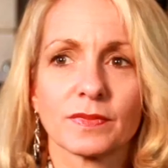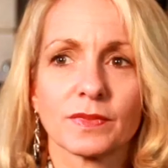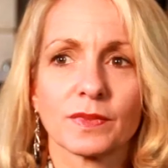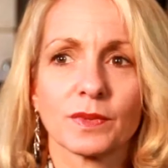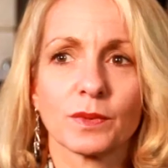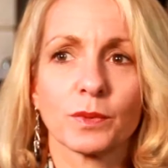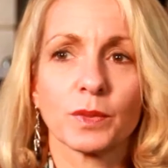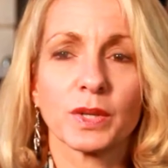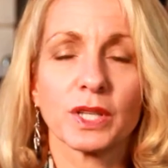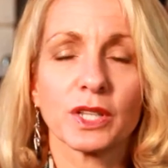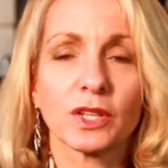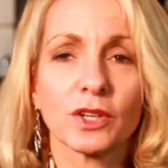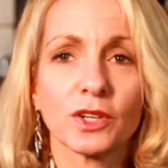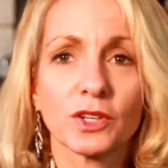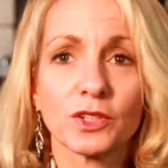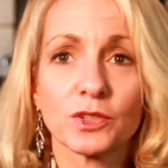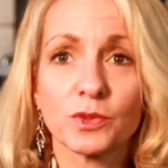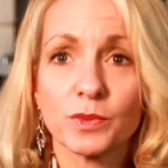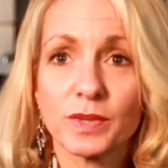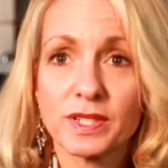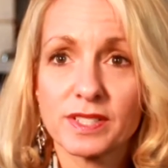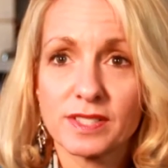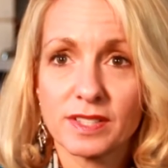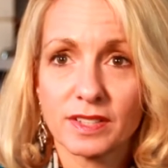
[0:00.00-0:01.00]
We learned
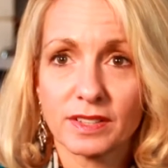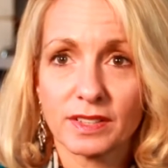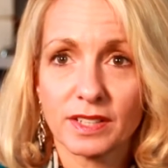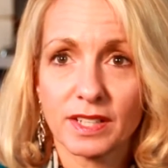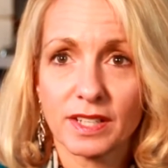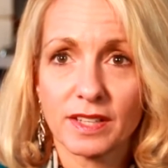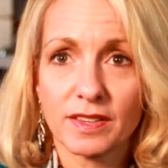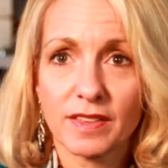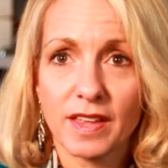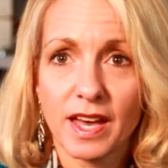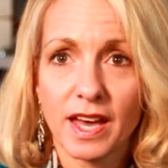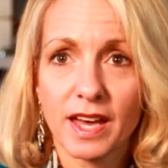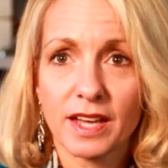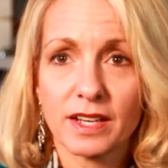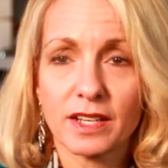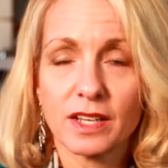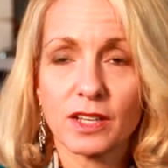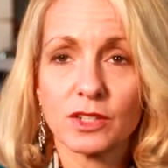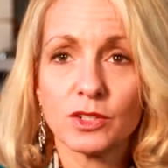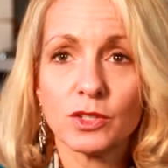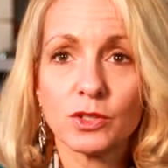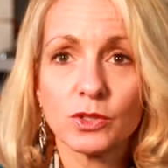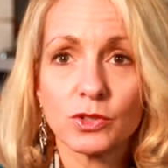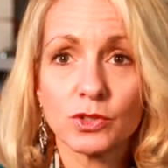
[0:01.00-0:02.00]
recently that a
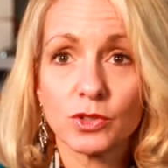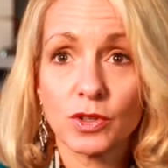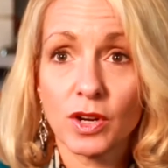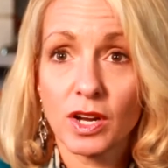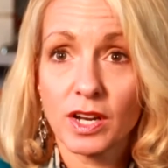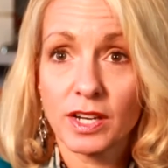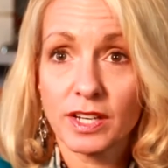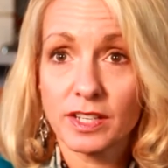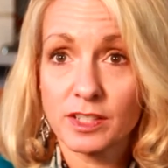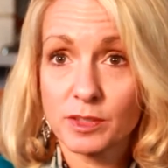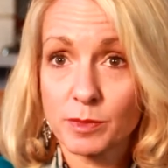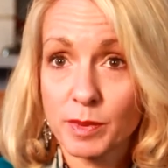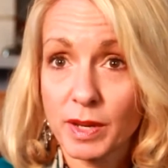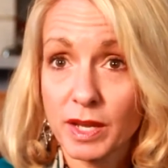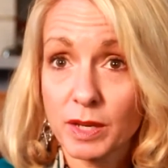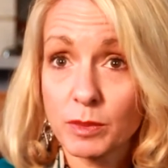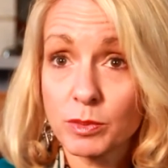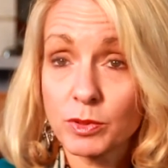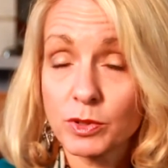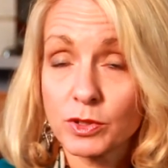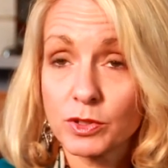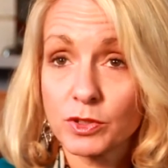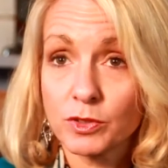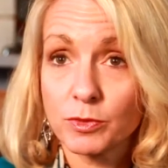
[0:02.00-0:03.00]
new drug has been
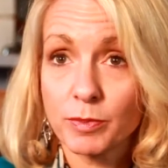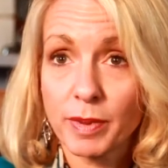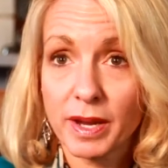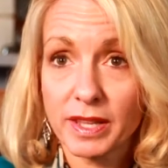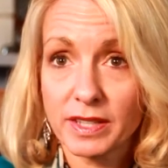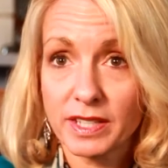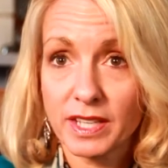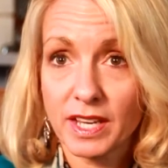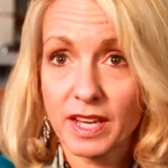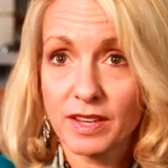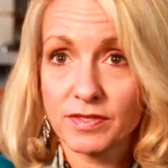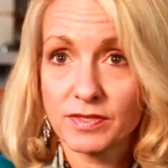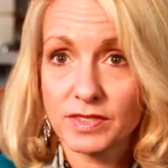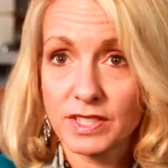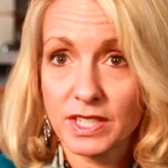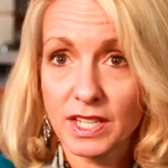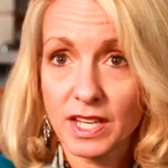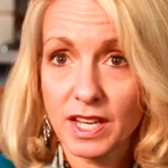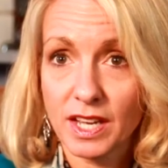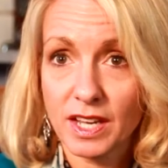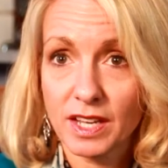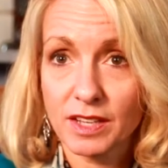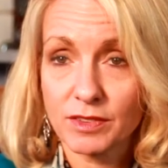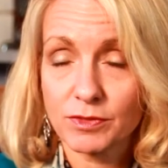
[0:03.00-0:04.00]
approved by the
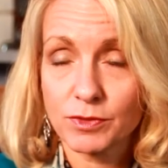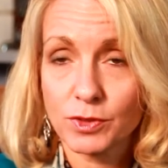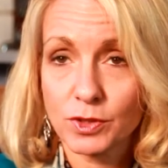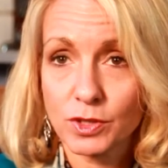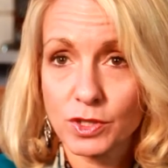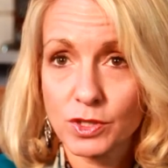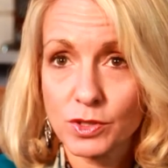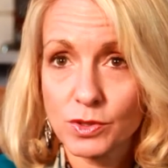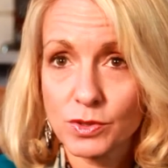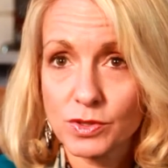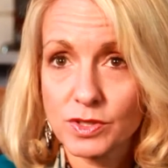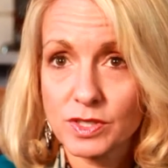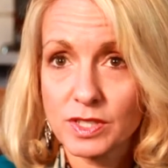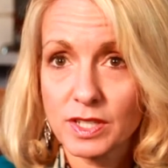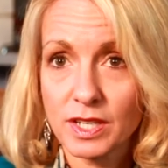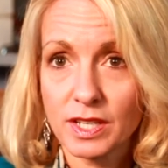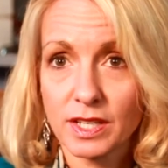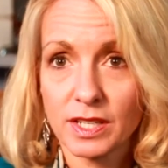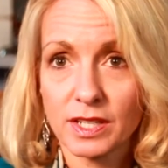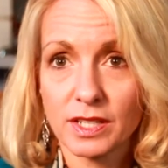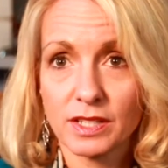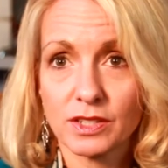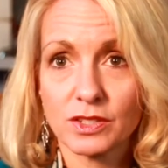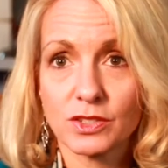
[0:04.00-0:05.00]
FDA for use
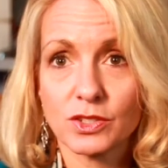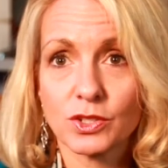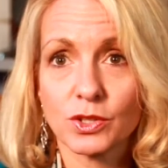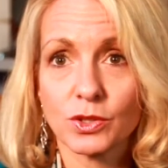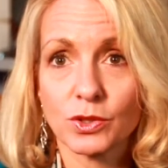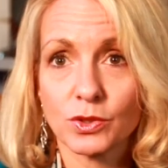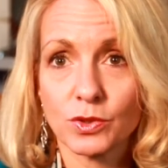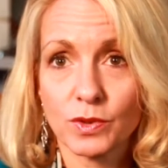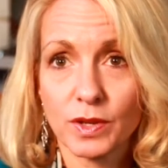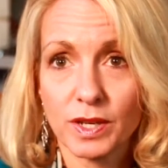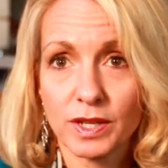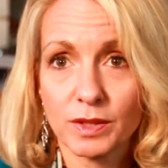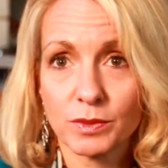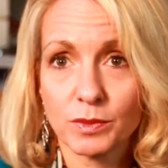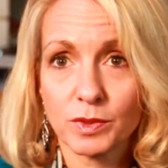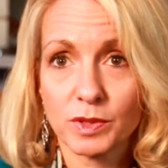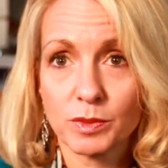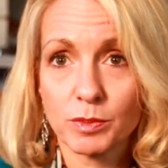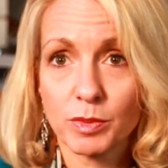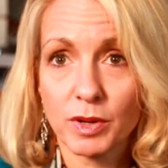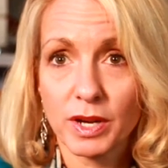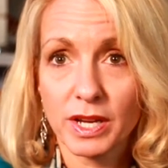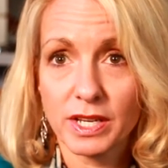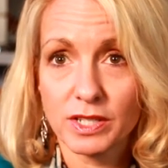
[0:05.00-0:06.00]
in children with
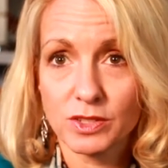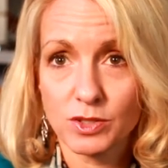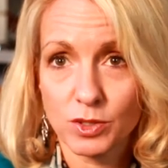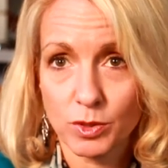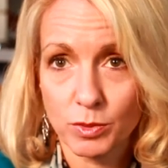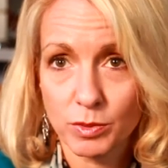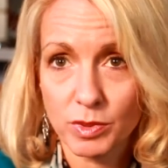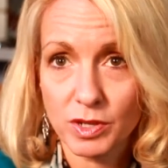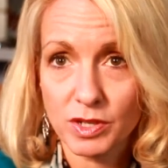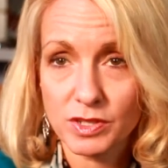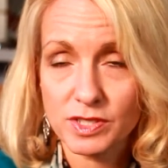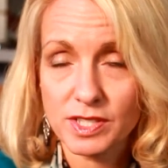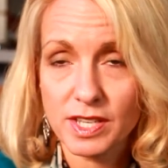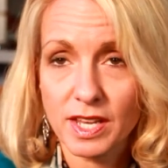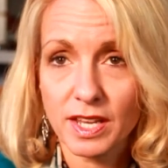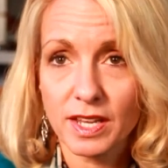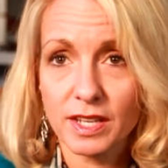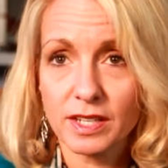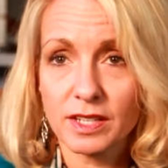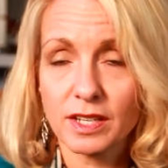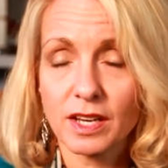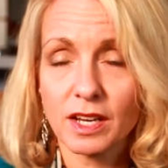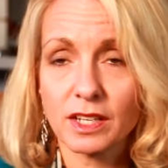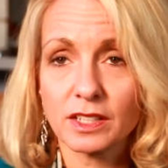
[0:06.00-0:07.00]
brain tumors,
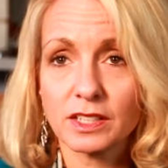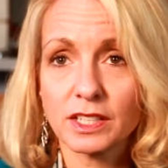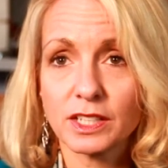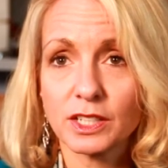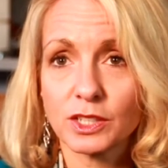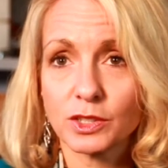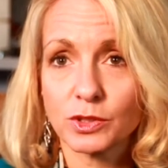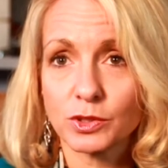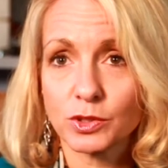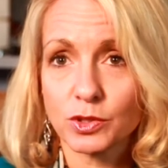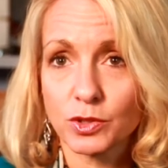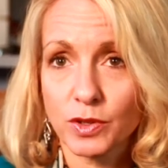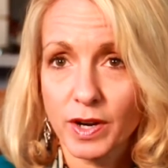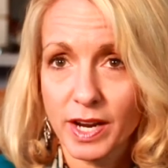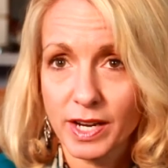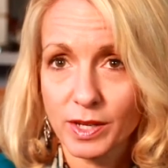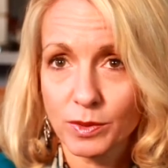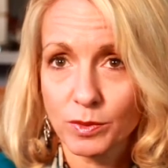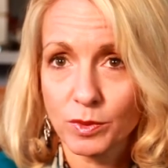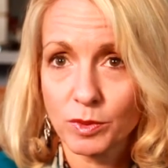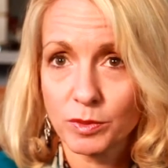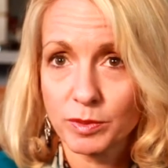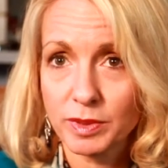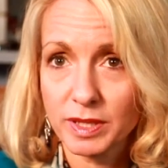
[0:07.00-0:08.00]
and a clinical trial
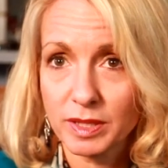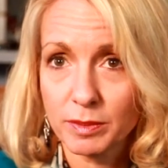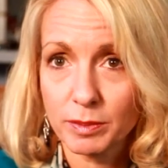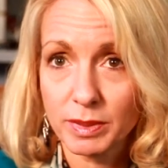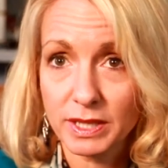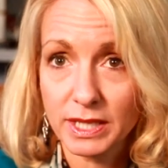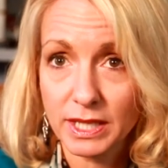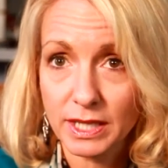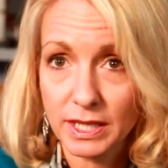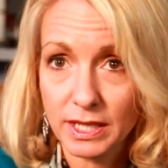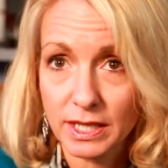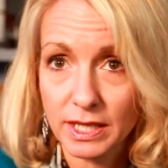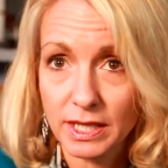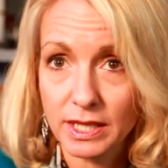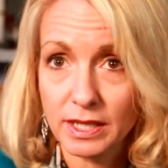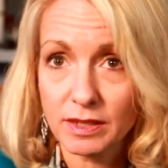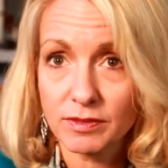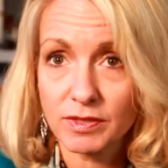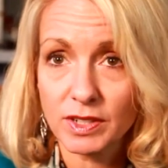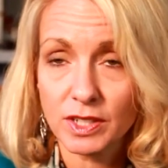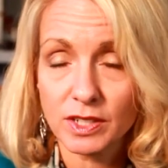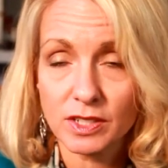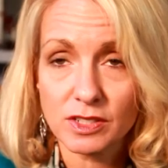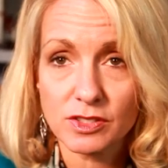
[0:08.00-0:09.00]
will be beginning
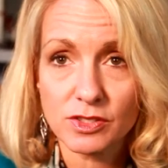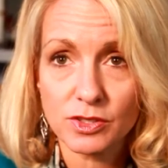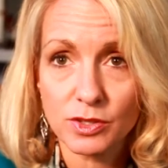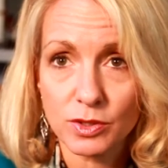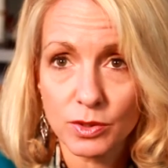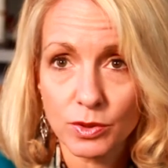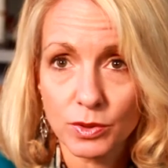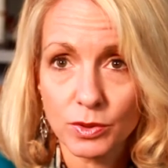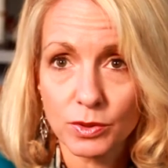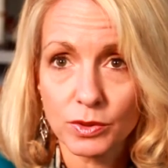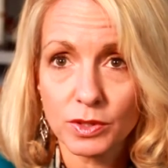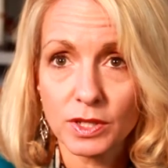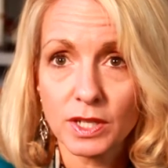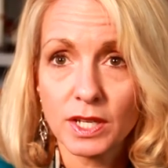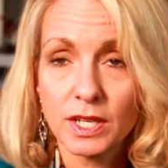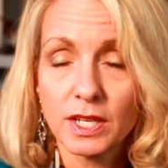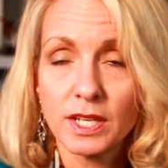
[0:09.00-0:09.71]
very soon